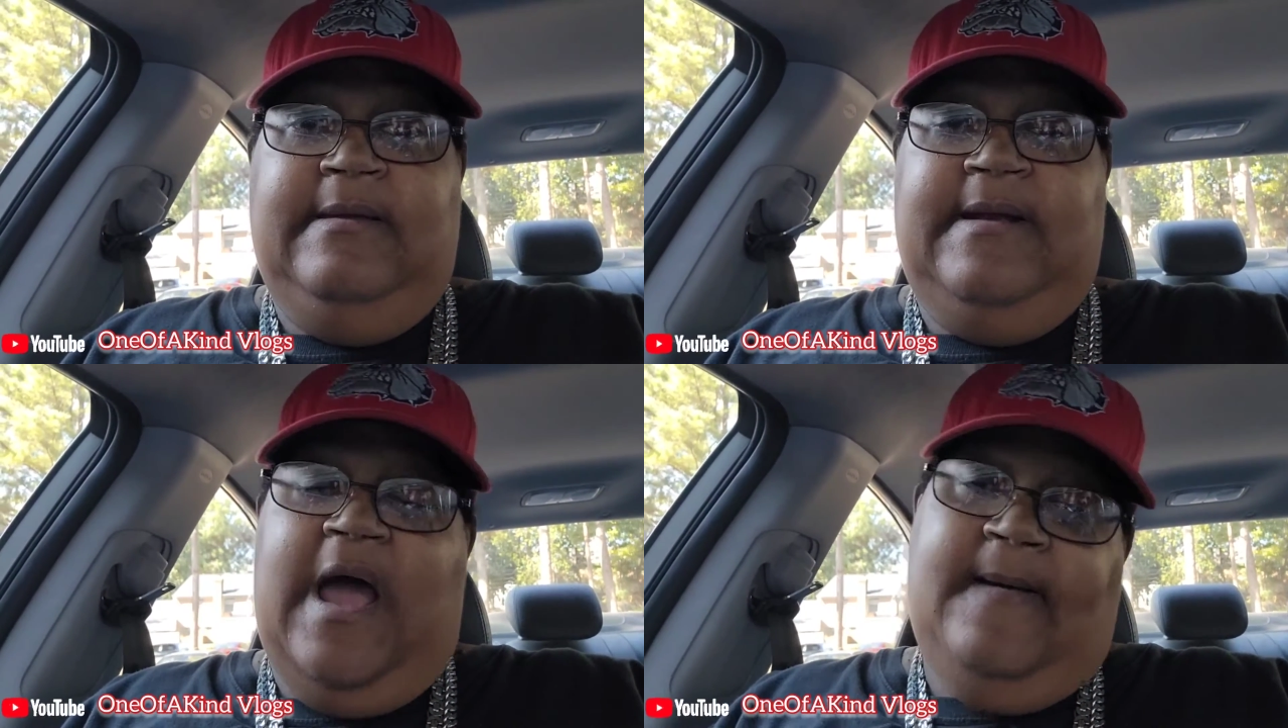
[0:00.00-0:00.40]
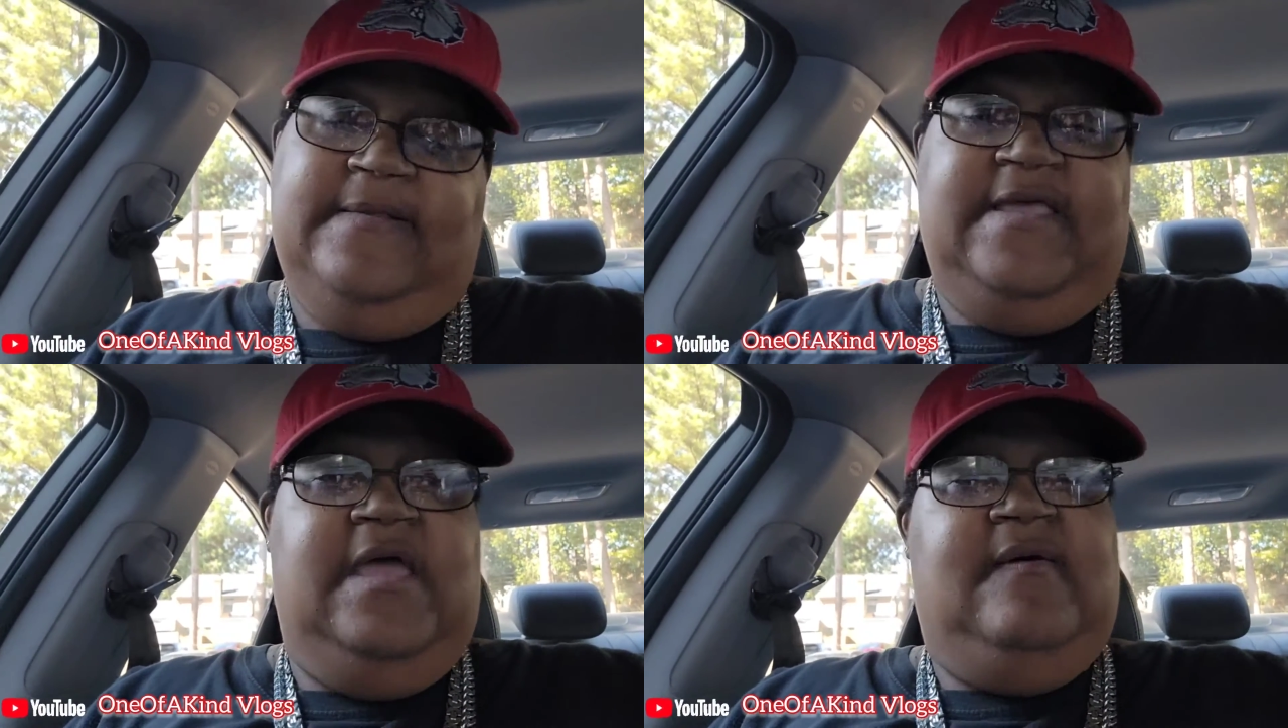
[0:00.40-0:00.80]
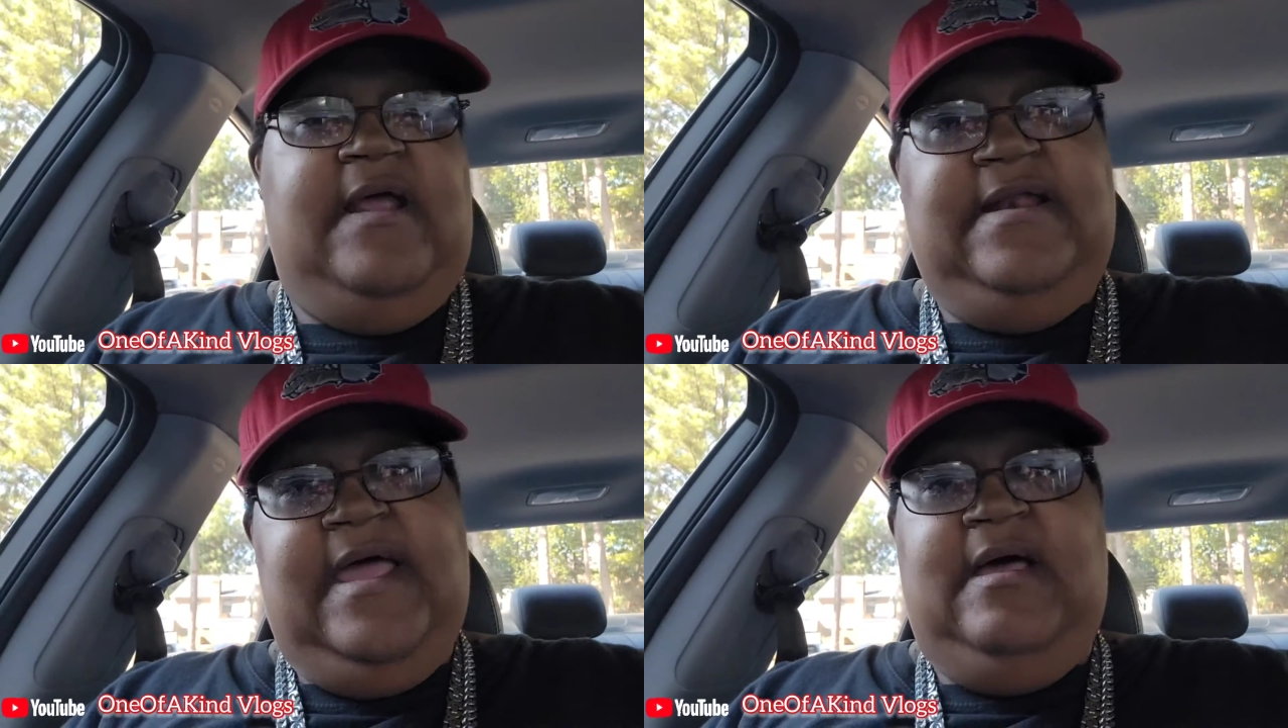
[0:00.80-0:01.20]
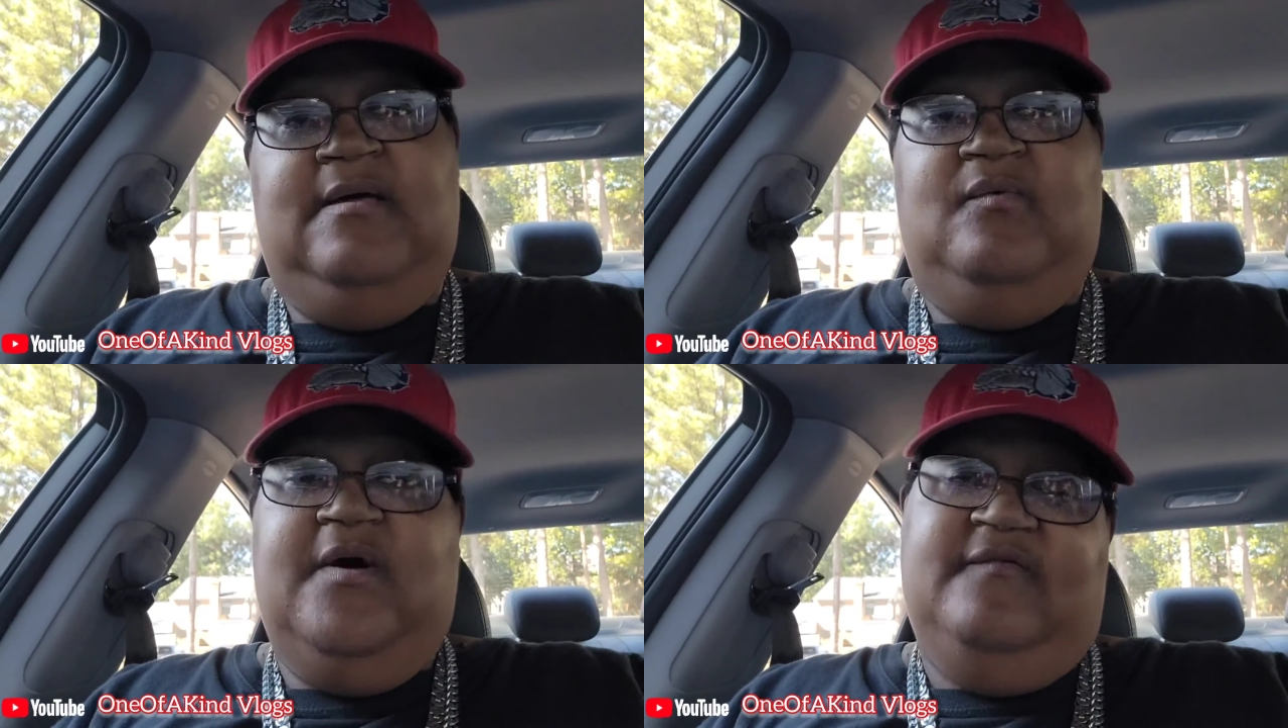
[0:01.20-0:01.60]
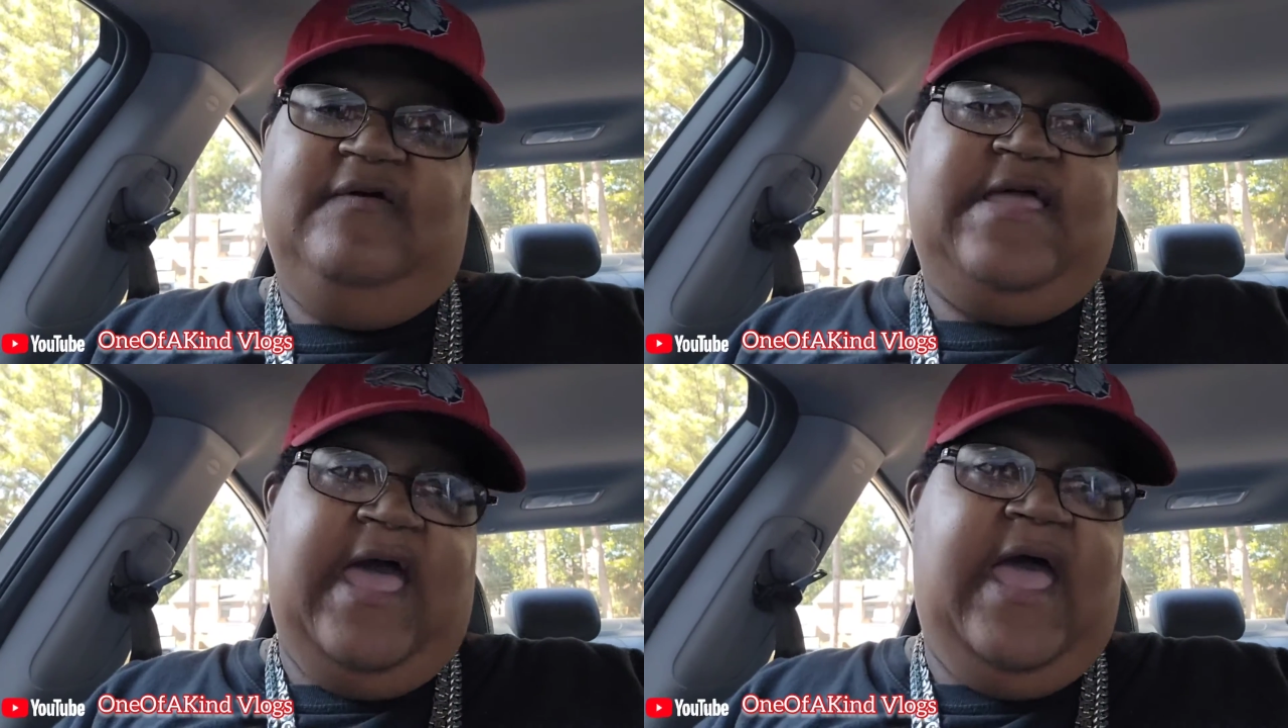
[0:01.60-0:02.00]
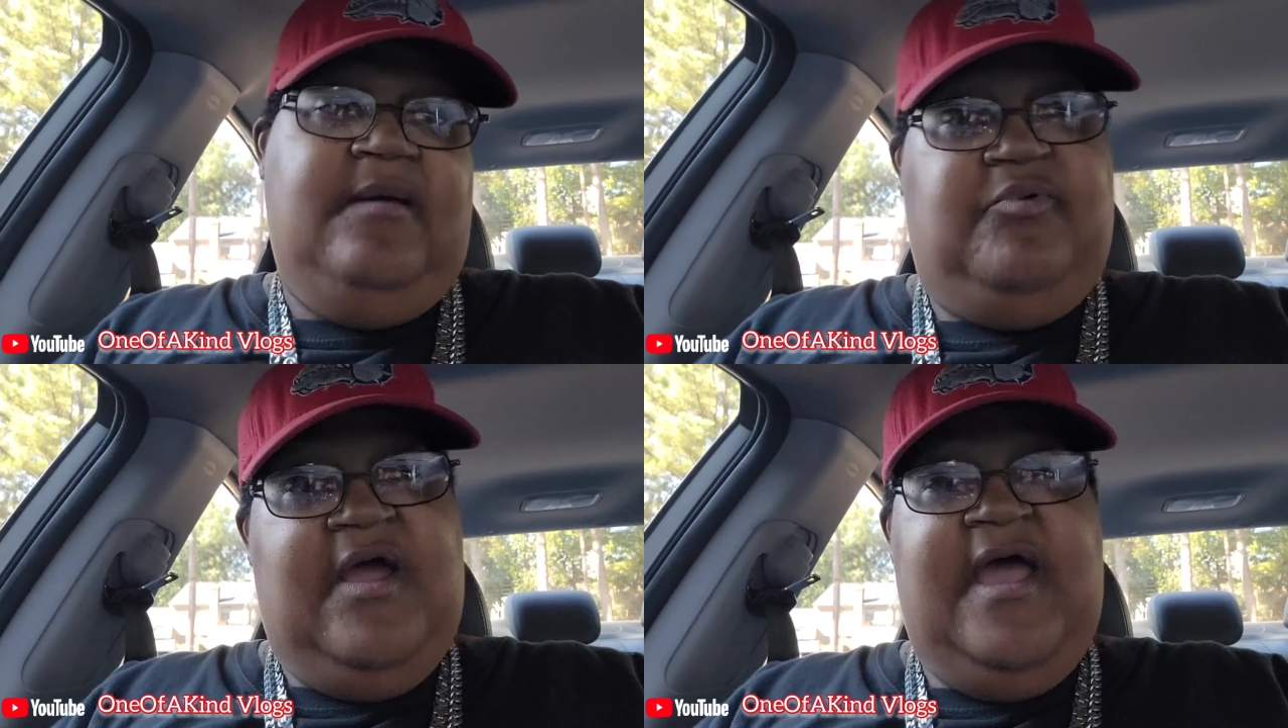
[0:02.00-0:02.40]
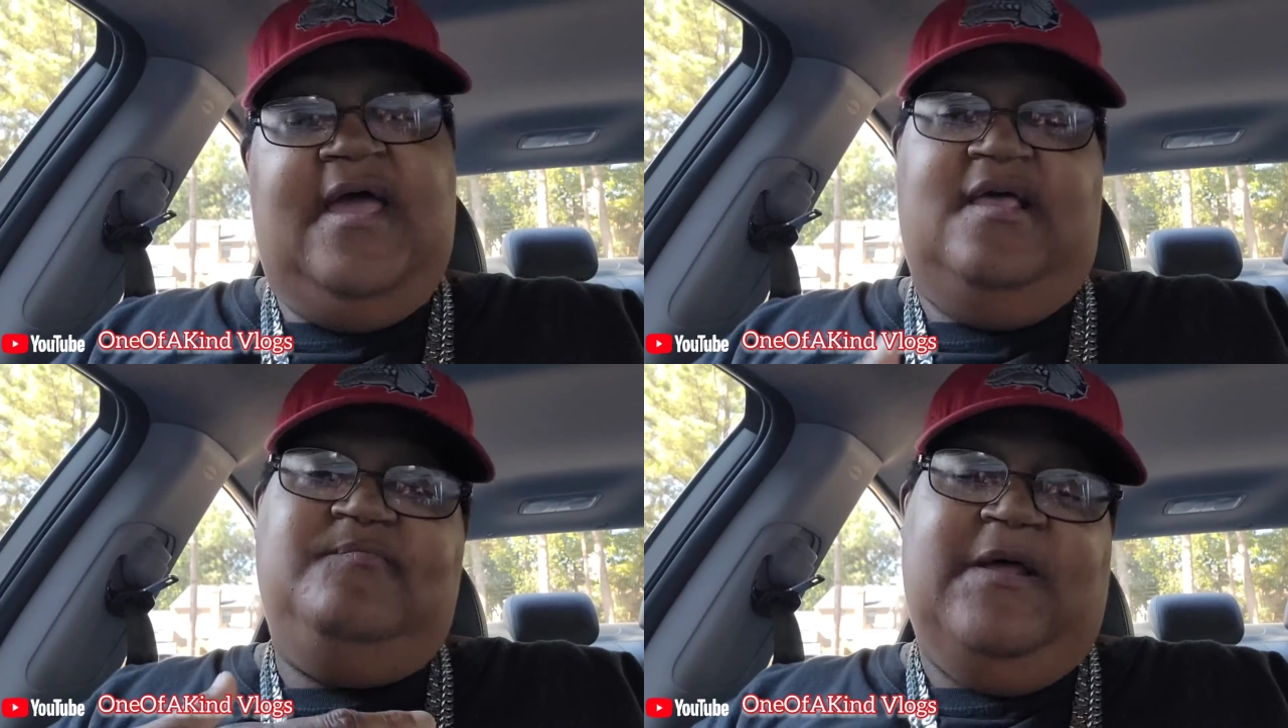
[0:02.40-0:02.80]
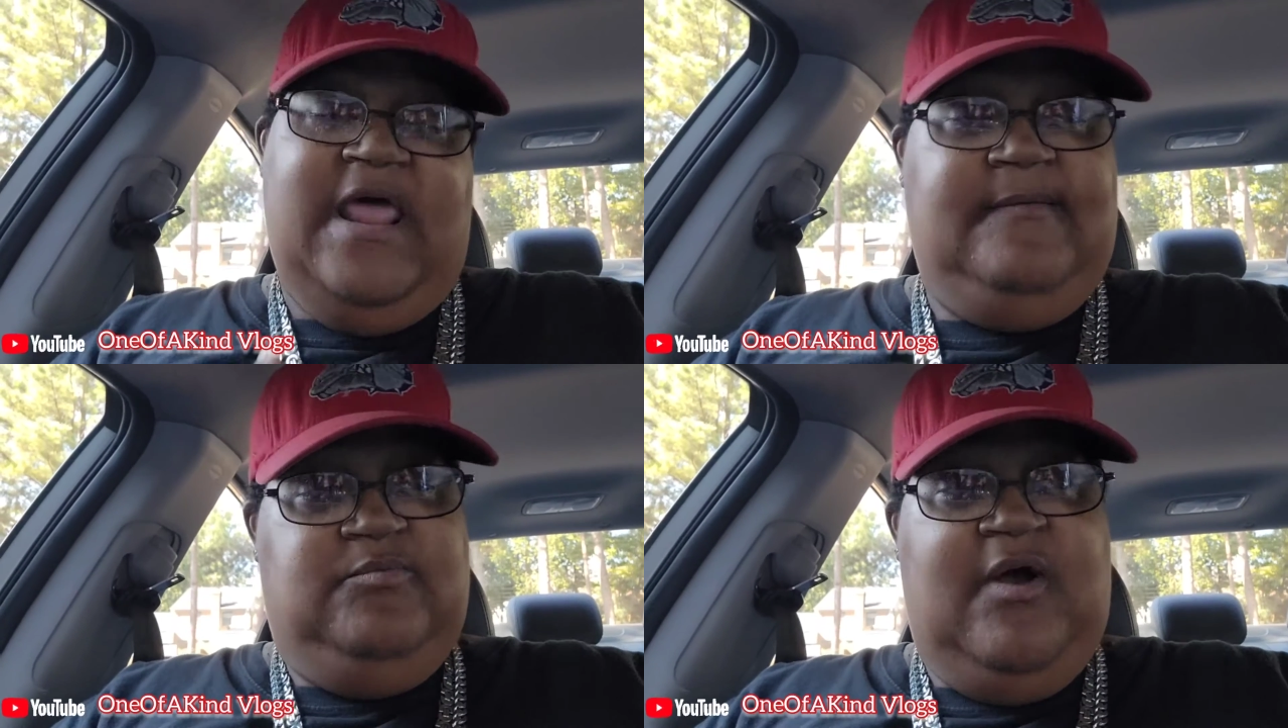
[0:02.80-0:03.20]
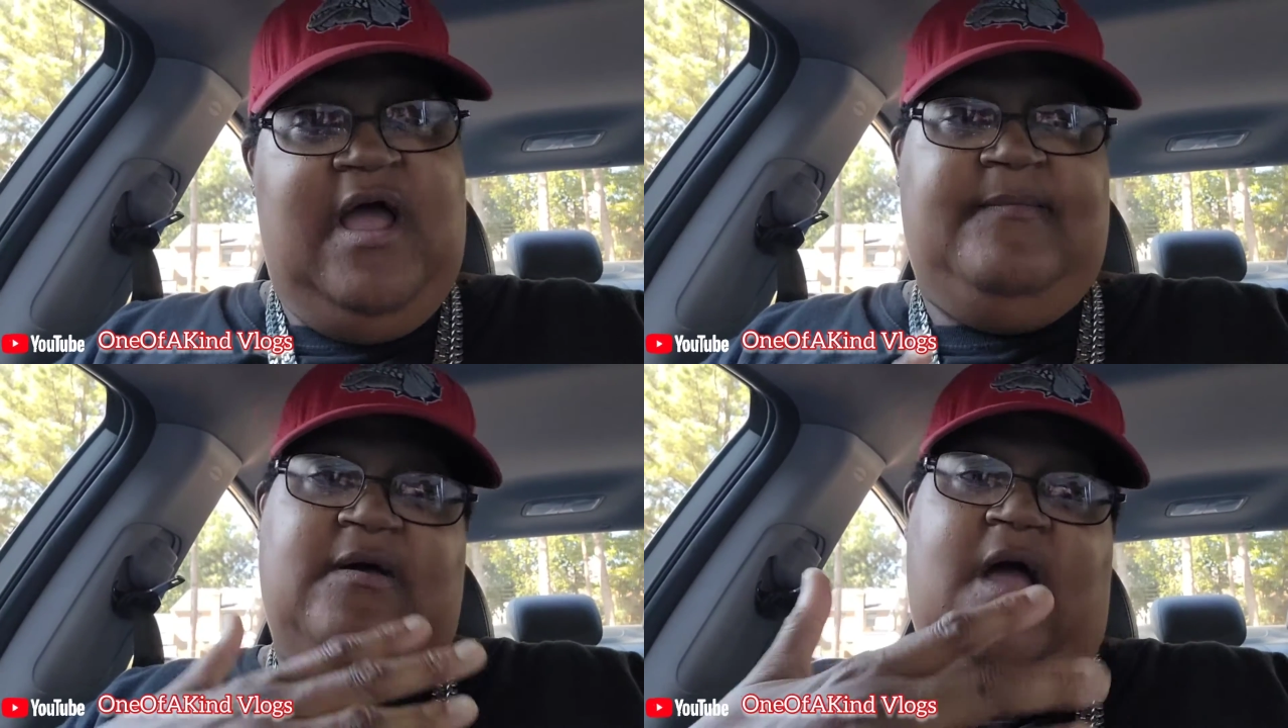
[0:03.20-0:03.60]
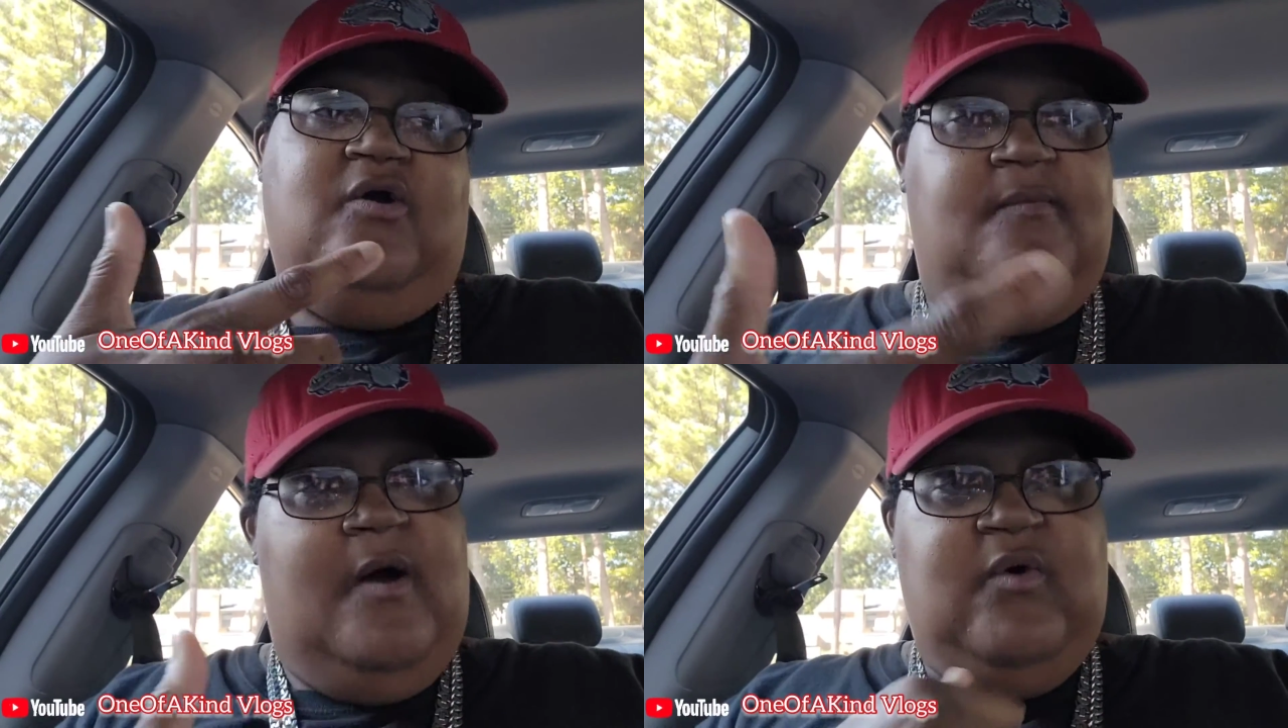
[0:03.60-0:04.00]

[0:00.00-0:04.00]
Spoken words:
now I'll tell you right now, One of a Kind Brian, that's my name is Brian, but I go by